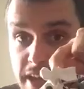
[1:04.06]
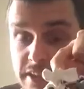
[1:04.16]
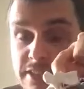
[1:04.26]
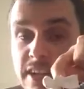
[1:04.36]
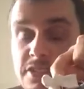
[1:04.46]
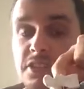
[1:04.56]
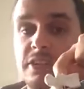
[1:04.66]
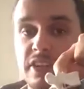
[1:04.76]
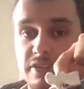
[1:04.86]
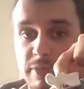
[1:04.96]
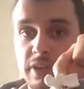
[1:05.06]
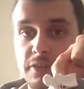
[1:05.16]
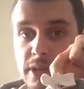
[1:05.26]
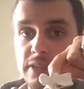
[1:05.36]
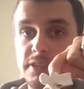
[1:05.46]
extension of my
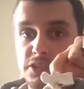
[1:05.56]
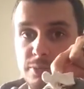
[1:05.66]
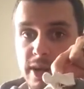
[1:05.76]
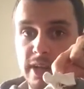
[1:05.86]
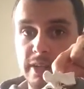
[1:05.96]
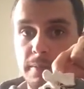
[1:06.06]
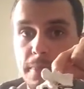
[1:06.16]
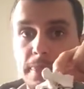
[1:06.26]
thoracic spine,